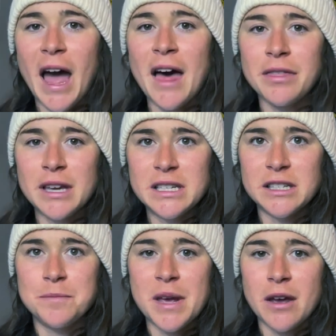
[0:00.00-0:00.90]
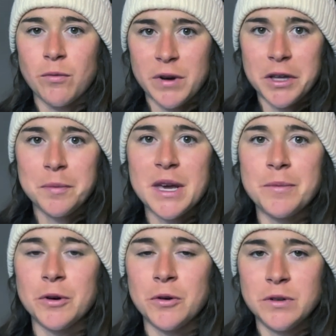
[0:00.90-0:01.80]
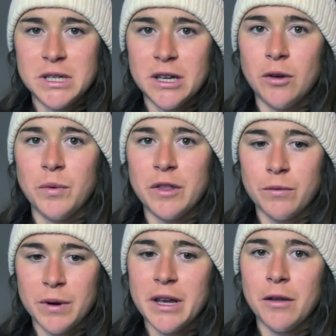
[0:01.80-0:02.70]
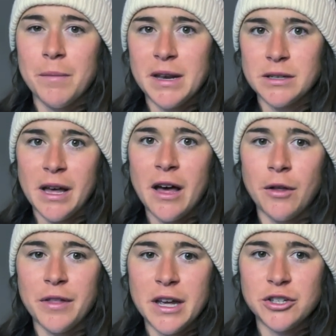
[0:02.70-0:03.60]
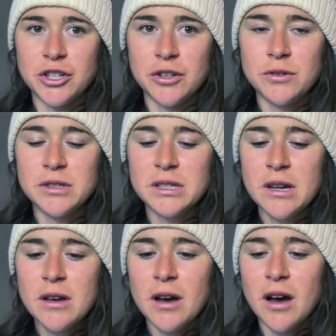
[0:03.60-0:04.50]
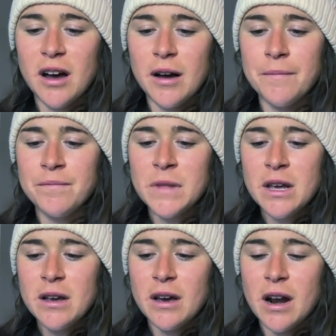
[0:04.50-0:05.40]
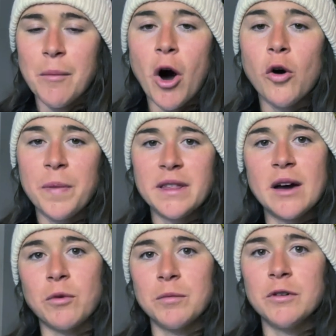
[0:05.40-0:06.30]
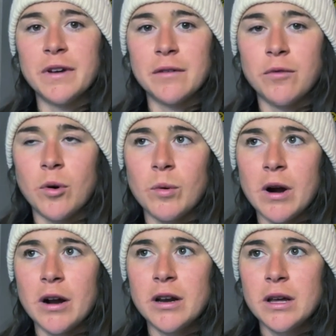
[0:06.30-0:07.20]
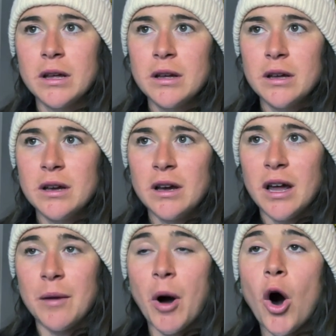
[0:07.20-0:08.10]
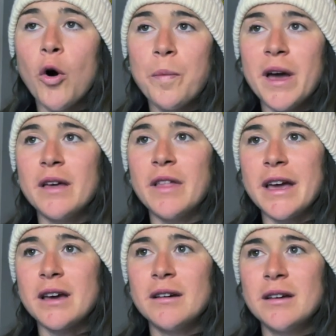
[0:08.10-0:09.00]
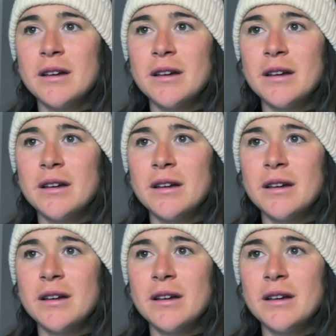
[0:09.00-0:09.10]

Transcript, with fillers: for athletes as being real people who deal with real mental health issues. Um, and I'm hoping that we're moving forward. And I'm hoping like